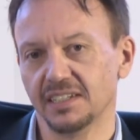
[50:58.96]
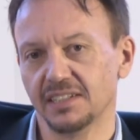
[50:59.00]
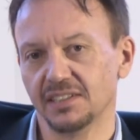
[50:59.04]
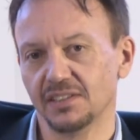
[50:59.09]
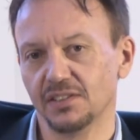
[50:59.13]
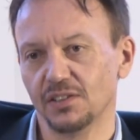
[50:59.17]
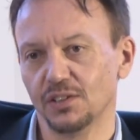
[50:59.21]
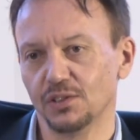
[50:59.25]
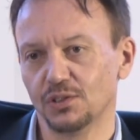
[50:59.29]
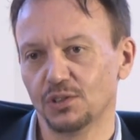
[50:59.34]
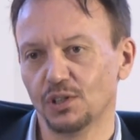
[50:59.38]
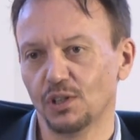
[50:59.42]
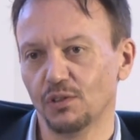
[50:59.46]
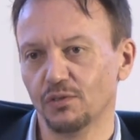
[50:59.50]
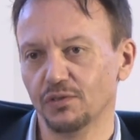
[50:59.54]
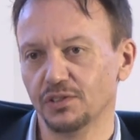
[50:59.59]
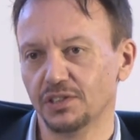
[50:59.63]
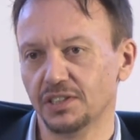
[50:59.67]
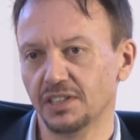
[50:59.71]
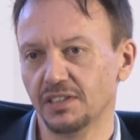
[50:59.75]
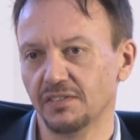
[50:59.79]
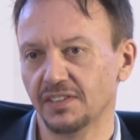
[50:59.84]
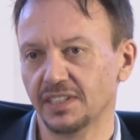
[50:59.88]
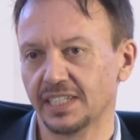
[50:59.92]
solvency
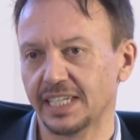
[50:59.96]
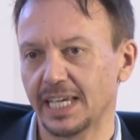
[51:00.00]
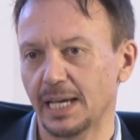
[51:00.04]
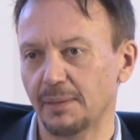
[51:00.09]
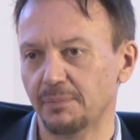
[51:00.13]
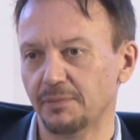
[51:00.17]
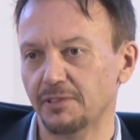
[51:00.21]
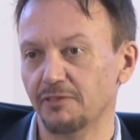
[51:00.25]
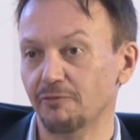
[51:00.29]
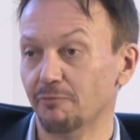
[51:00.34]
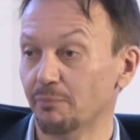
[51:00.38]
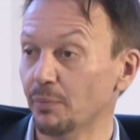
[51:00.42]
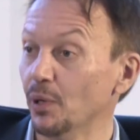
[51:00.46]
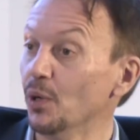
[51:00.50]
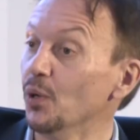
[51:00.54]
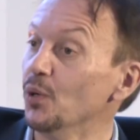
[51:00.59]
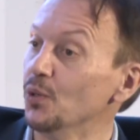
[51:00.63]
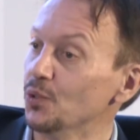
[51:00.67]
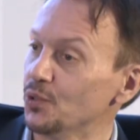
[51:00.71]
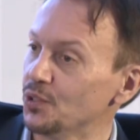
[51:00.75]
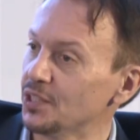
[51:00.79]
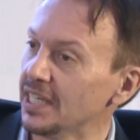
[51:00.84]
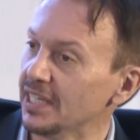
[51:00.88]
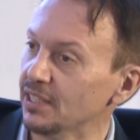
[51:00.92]
of the captive per
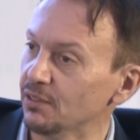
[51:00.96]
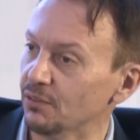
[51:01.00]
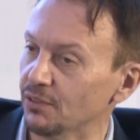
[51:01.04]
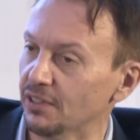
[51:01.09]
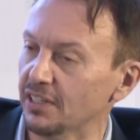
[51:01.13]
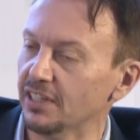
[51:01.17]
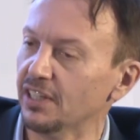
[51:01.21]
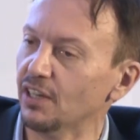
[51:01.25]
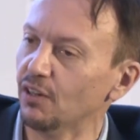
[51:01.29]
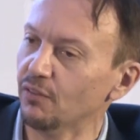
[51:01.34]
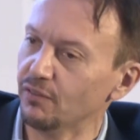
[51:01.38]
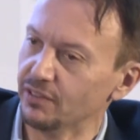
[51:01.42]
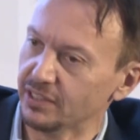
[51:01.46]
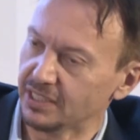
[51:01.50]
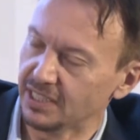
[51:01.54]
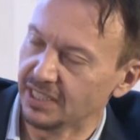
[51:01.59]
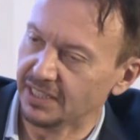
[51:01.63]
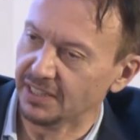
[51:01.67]
se, although that obviously